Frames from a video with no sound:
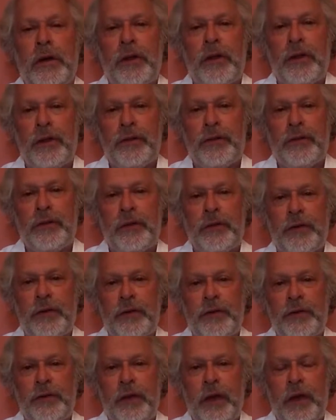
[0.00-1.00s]
This
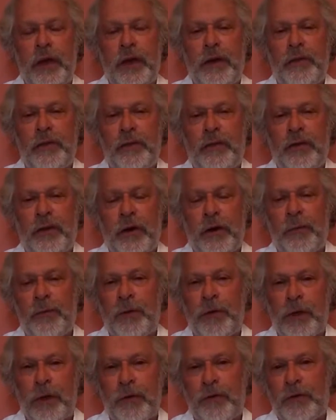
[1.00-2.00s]
is a
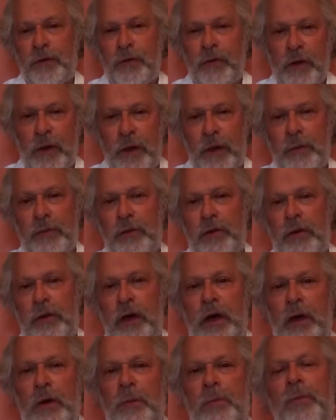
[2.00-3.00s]
therapy that was developed to
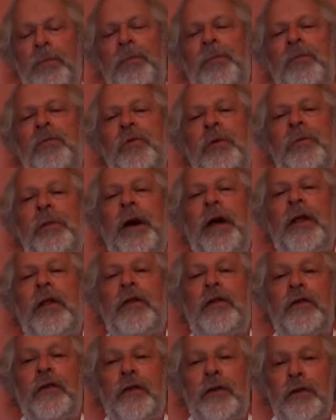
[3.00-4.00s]
help
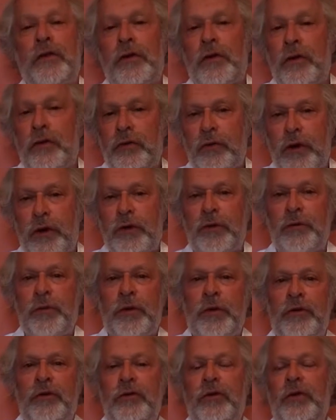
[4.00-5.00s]
rebalance
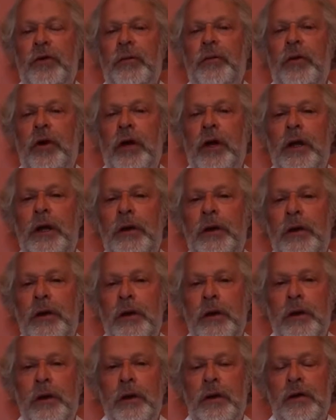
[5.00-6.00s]
neurotransmitters in the brain
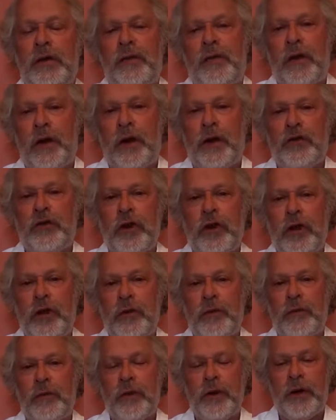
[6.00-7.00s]
very
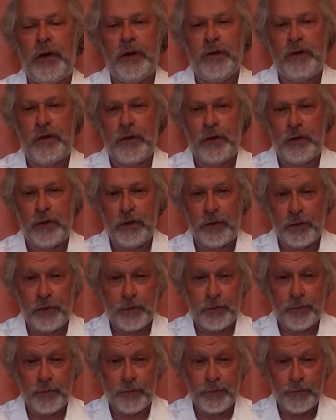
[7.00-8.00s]
gentle, very easy to
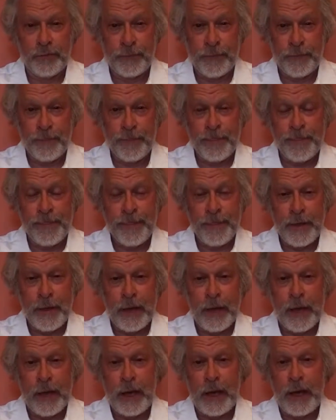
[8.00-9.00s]
do.
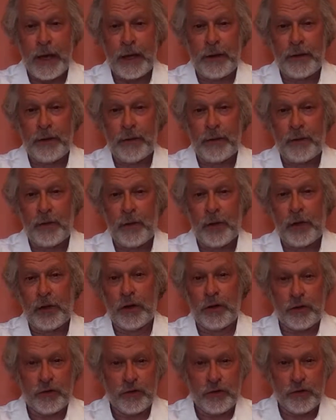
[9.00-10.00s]
And we're
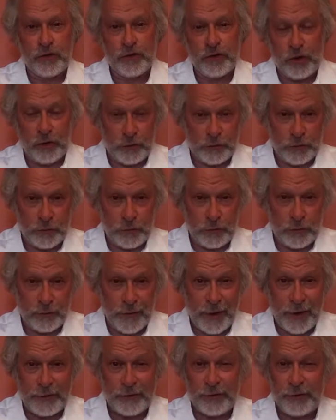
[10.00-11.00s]
going to show two
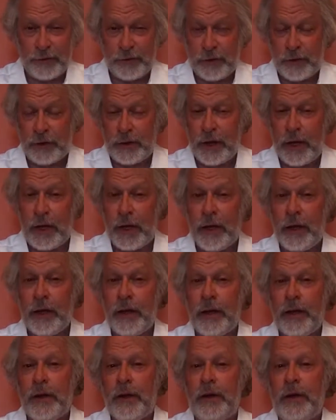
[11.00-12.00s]
devices
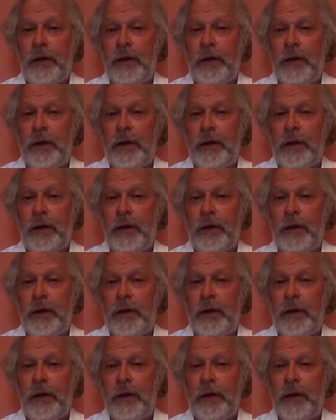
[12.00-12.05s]
today.